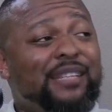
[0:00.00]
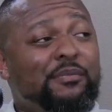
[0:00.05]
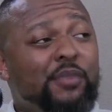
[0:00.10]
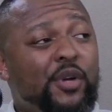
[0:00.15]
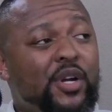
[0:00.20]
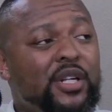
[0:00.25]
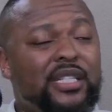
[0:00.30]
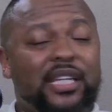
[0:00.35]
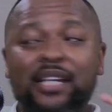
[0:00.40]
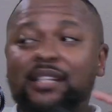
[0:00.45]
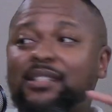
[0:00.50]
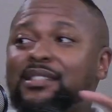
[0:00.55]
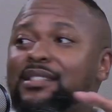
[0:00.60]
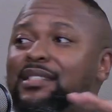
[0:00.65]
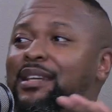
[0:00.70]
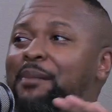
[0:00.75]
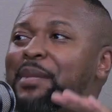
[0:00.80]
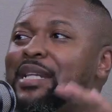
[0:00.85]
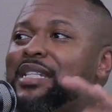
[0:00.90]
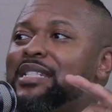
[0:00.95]
protects
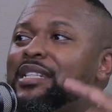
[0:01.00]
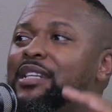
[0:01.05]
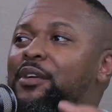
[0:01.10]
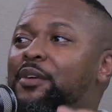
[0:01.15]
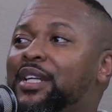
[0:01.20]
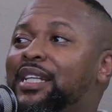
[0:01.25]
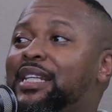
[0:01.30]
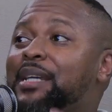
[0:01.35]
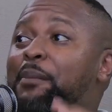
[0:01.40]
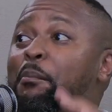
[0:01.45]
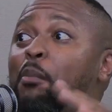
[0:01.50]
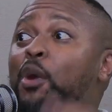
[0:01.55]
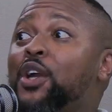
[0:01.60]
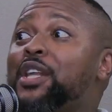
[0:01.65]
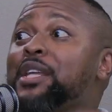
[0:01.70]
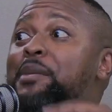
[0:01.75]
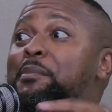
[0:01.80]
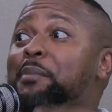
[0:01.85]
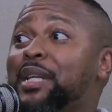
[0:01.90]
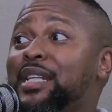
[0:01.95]
the material
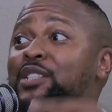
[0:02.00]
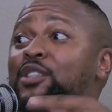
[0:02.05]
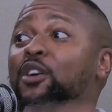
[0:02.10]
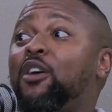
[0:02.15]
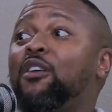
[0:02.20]
embodiment of the